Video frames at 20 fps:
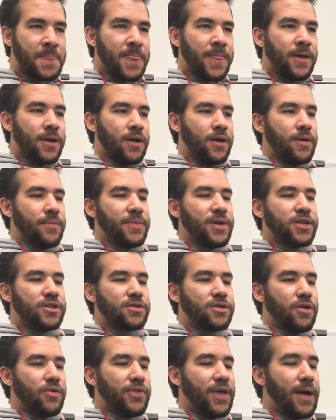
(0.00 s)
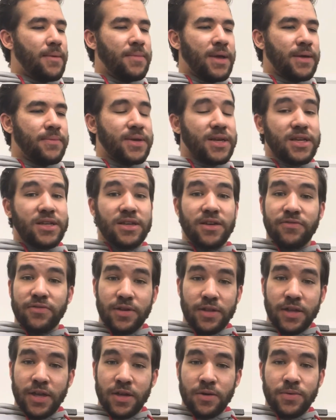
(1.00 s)
And so that may be a
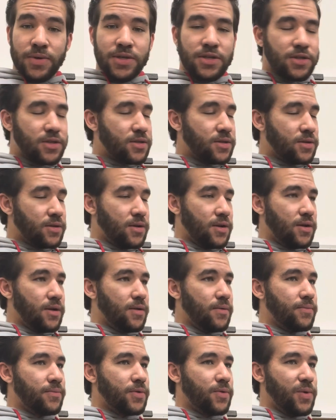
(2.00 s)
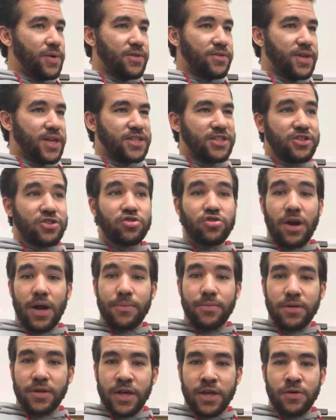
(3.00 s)
different language, whether that's a
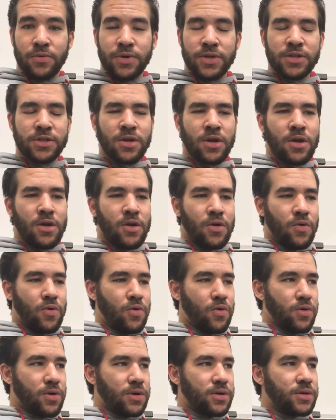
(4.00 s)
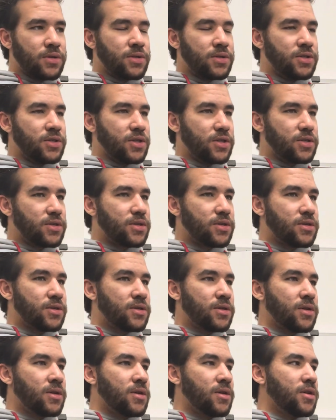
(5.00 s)
tribal language or just
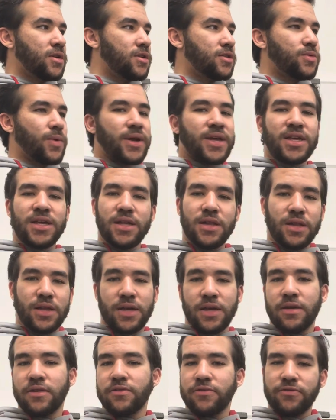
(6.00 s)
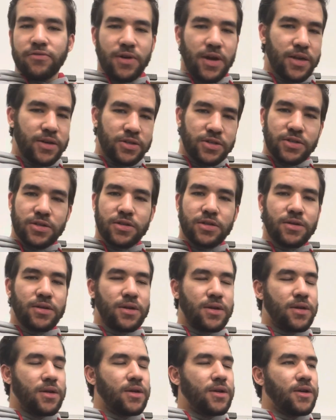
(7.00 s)
Swahili, French,
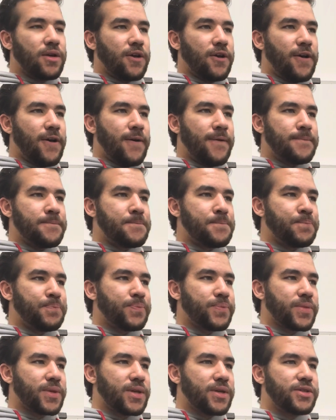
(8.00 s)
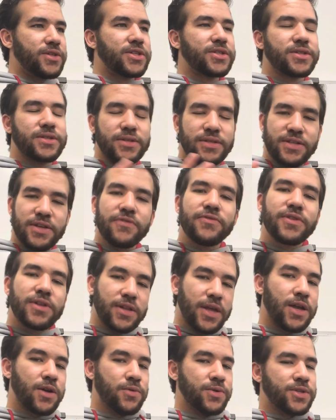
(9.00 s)
just different
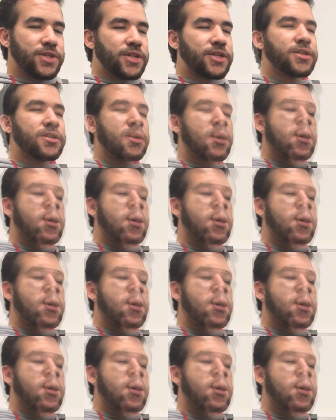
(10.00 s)
languages.